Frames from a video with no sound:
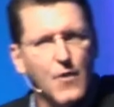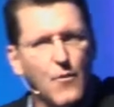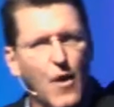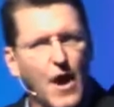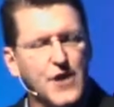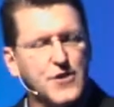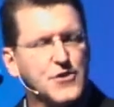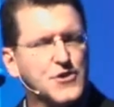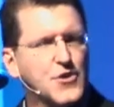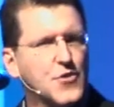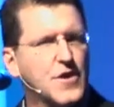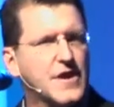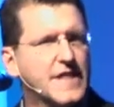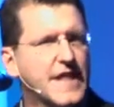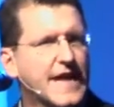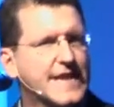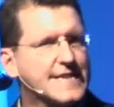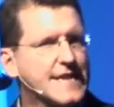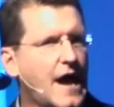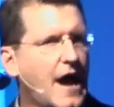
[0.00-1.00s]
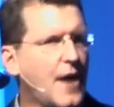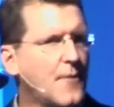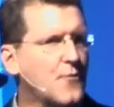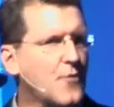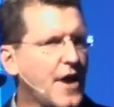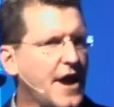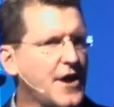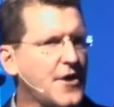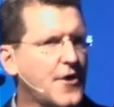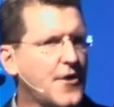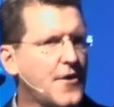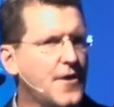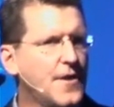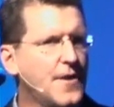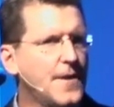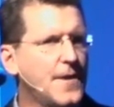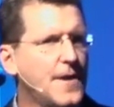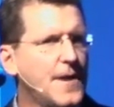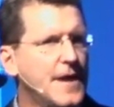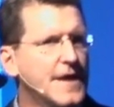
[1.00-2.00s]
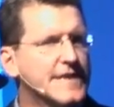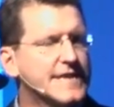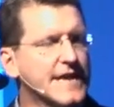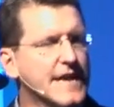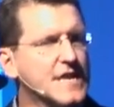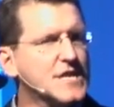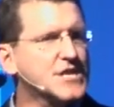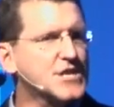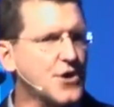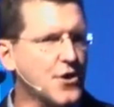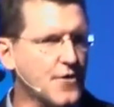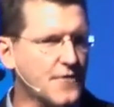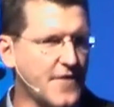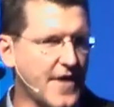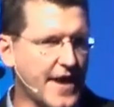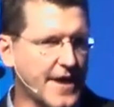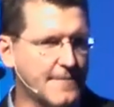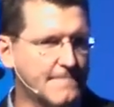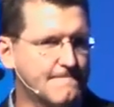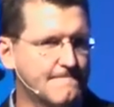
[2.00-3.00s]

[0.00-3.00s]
while you're doing that, Thom Rainer did a survey.